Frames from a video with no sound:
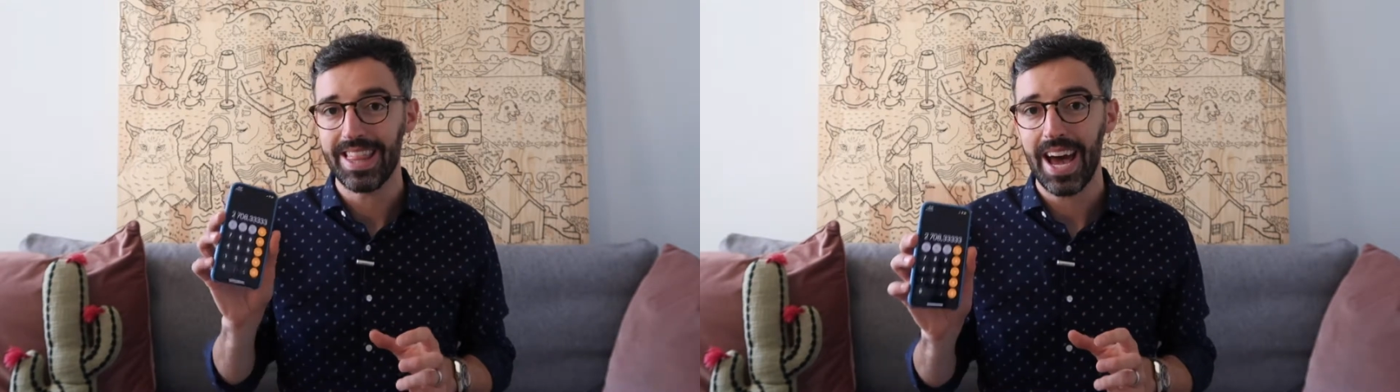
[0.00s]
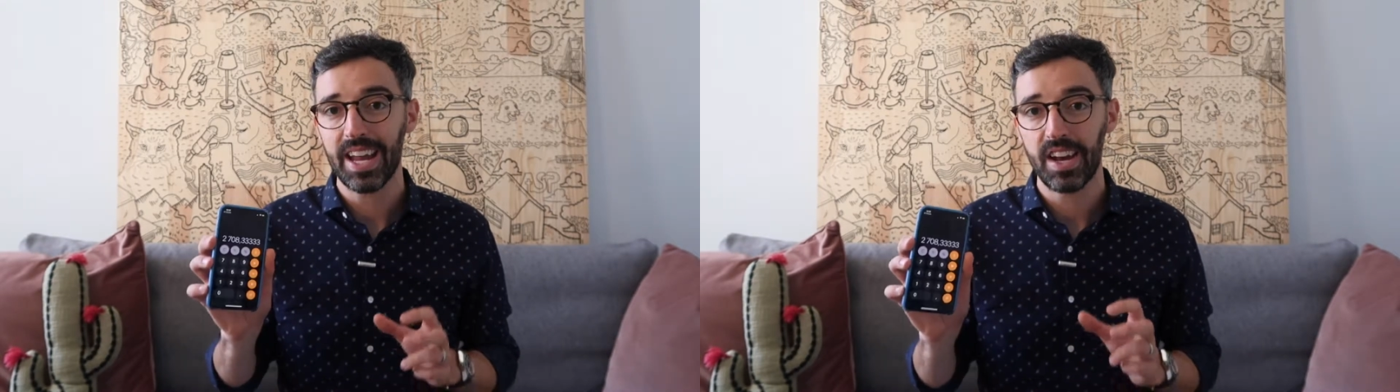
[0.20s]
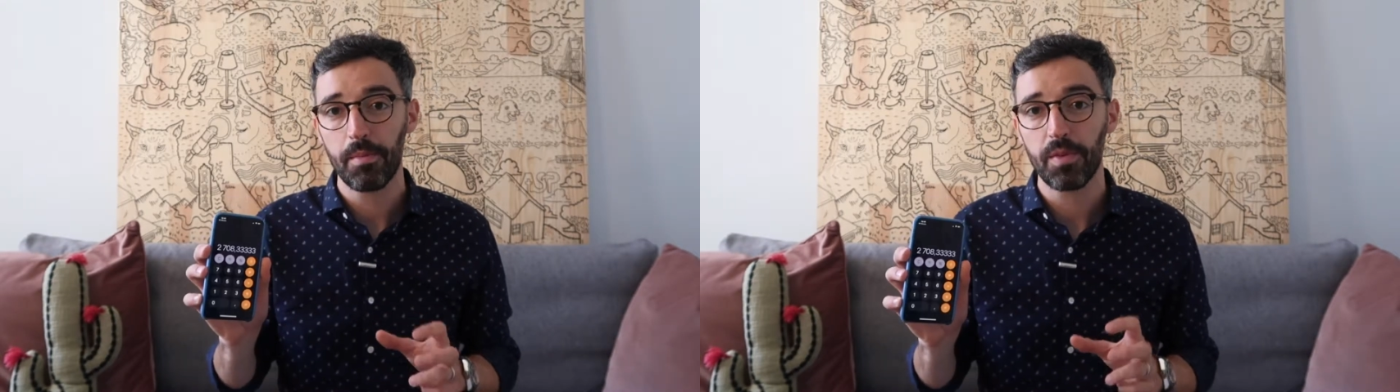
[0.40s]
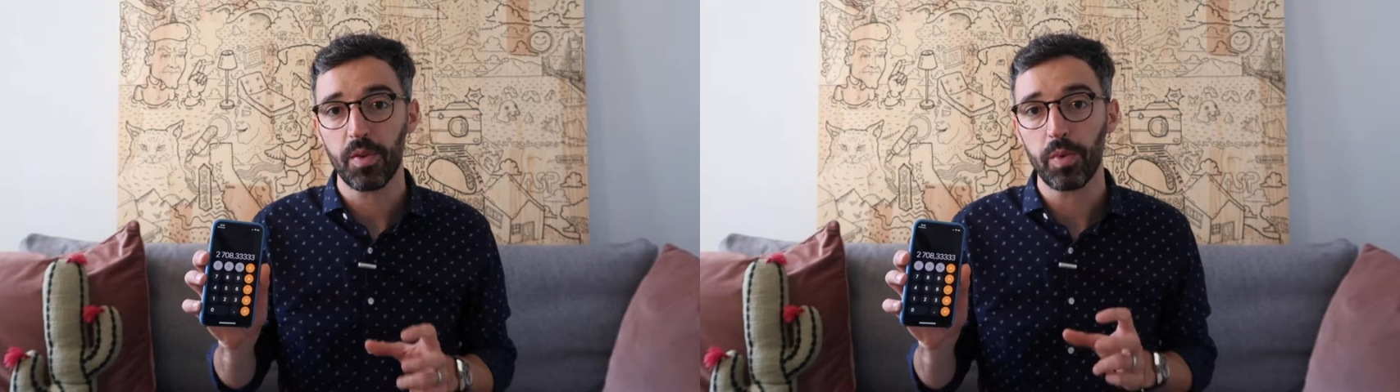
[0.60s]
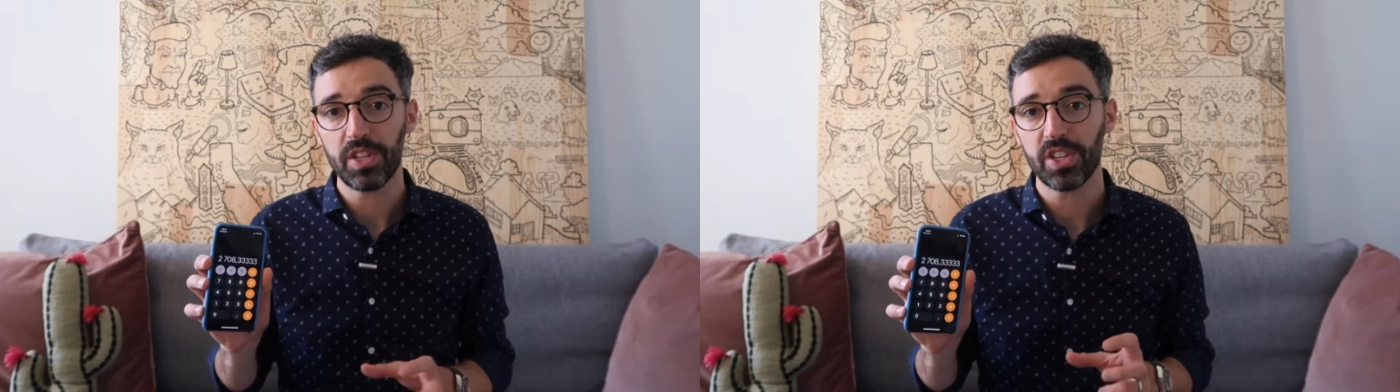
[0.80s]
that number
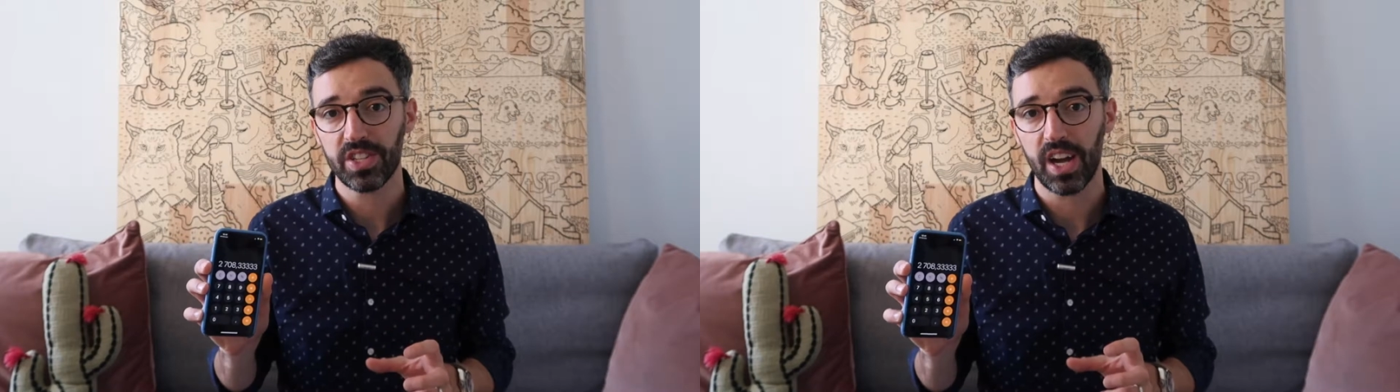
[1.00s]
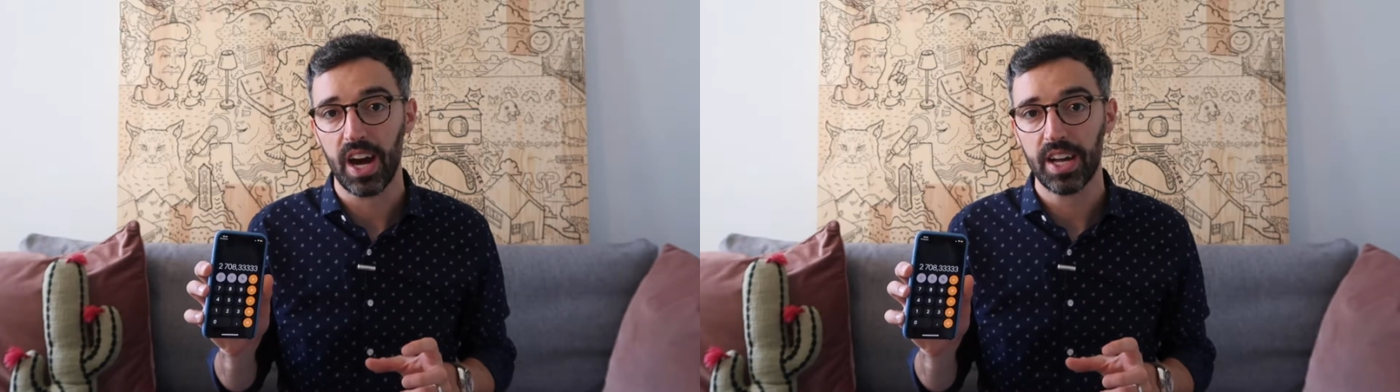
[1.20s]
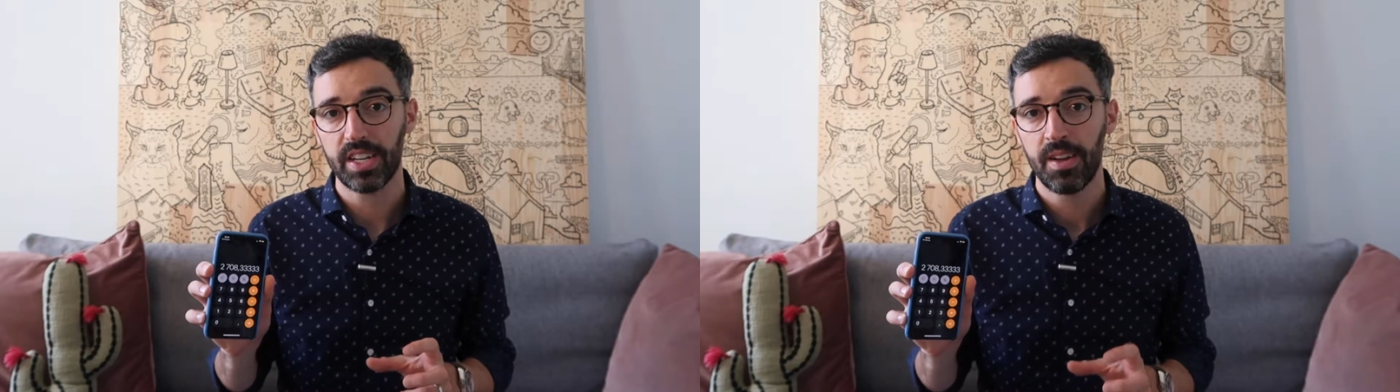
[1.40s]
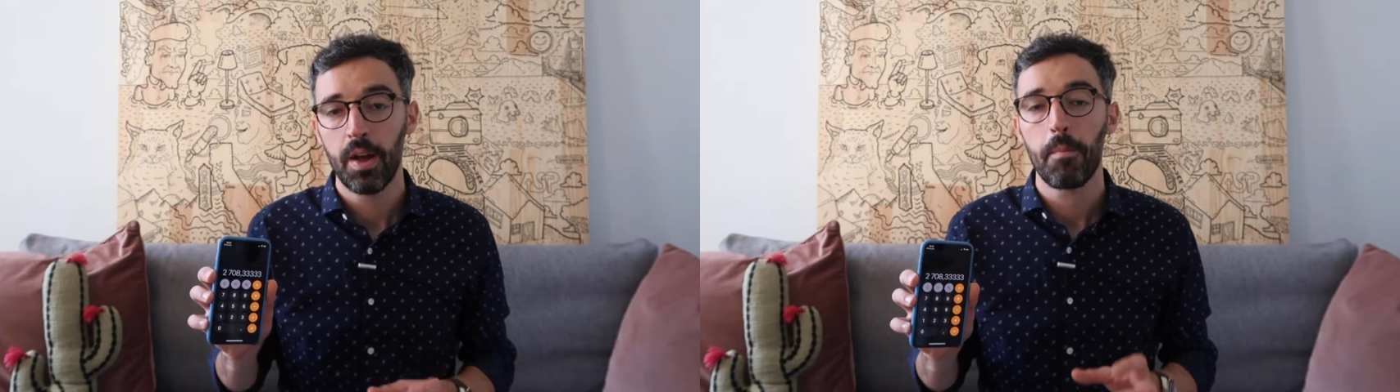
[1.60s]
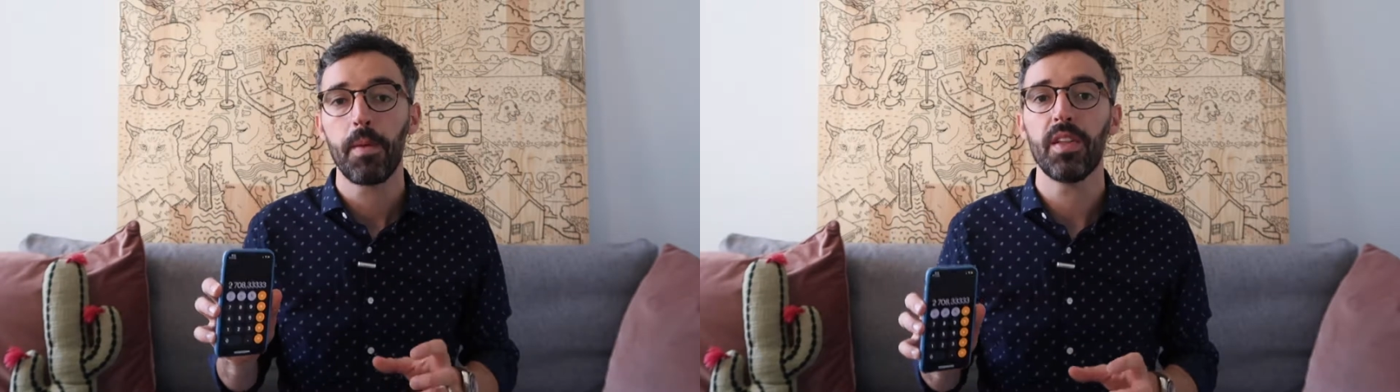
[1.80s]
that we just got
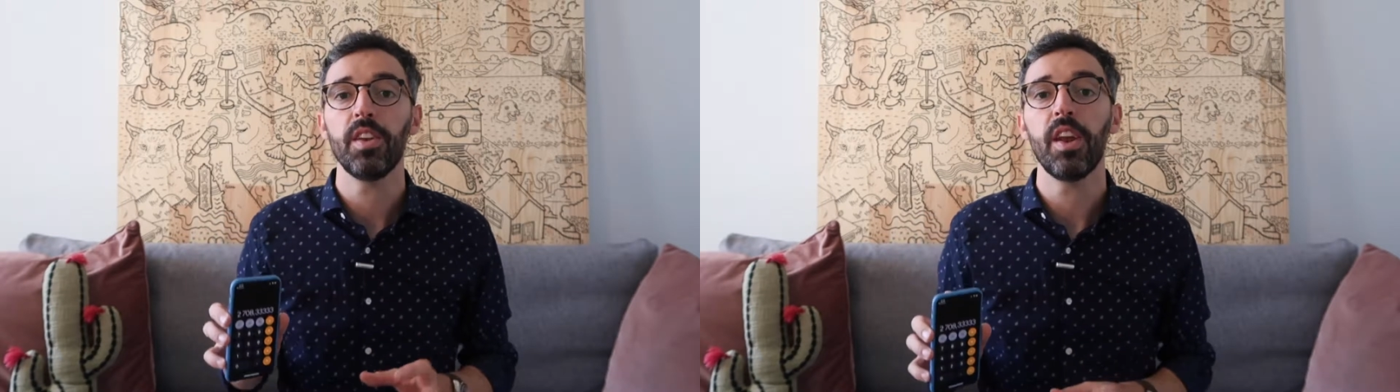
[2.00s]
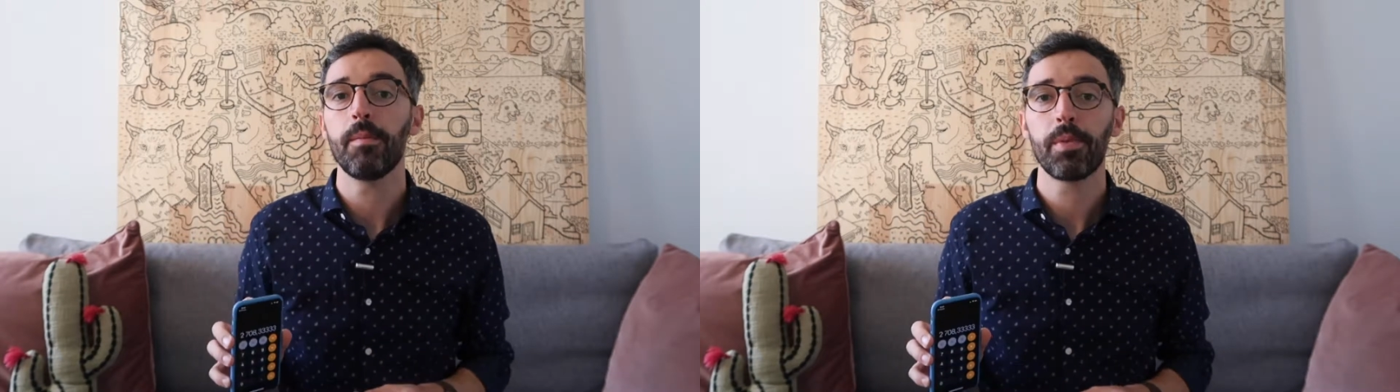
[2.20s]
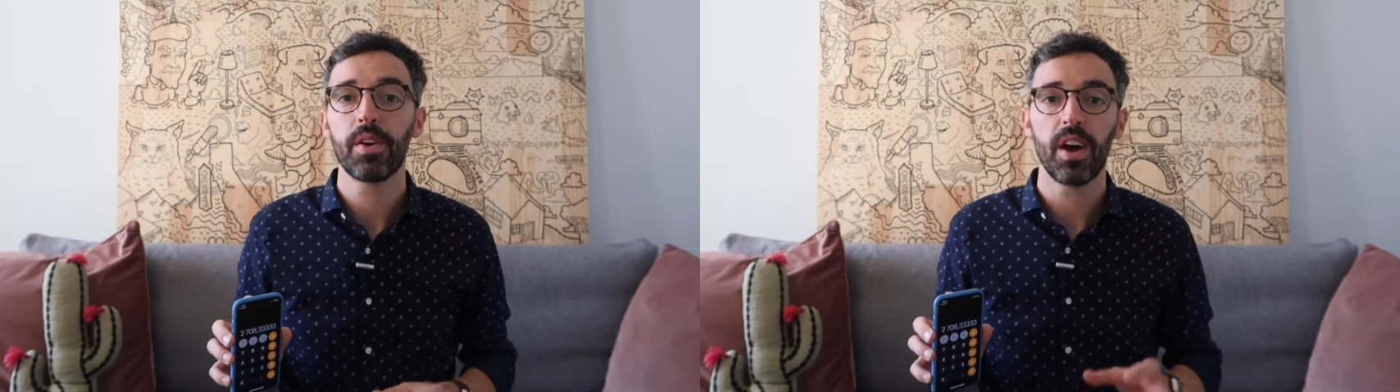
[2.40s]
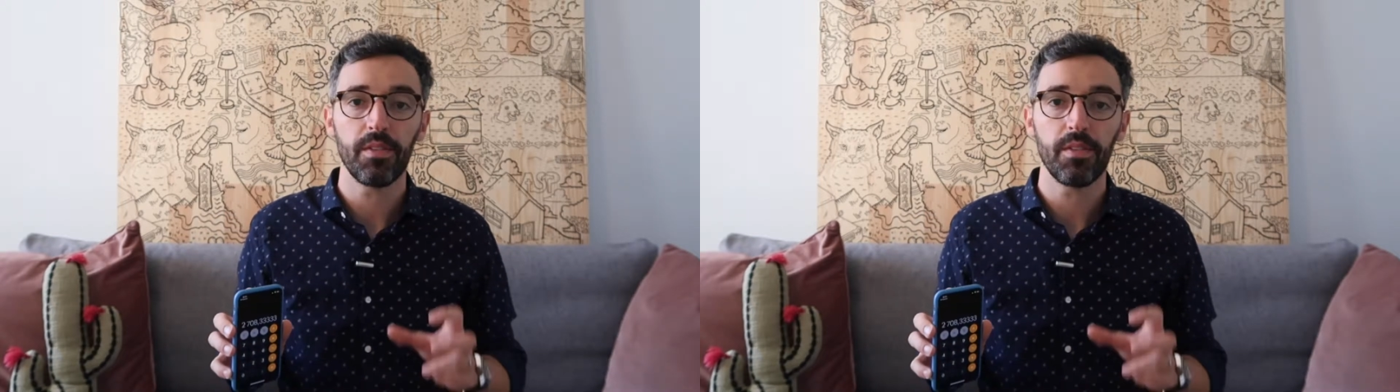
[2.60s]
by the number